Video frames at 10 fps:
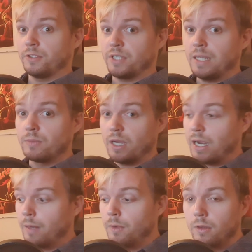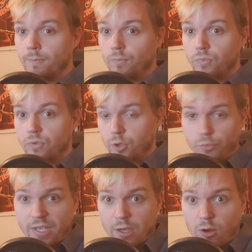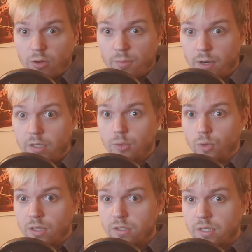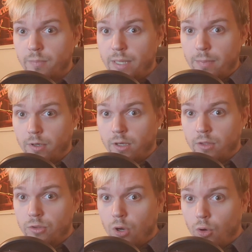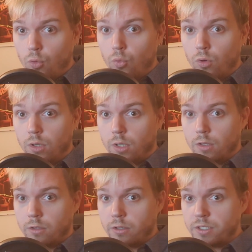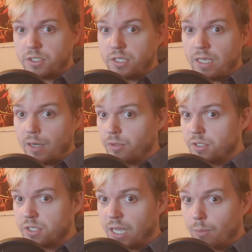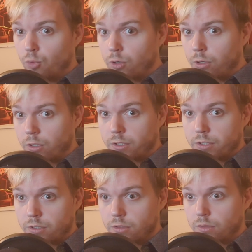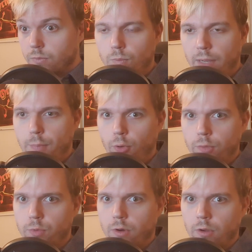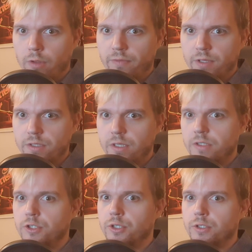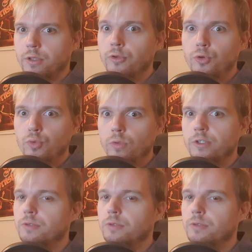at the same time. Don't take all the money at once, then people are gonna know. They're gonna see how this scam works. My point with all of this is just to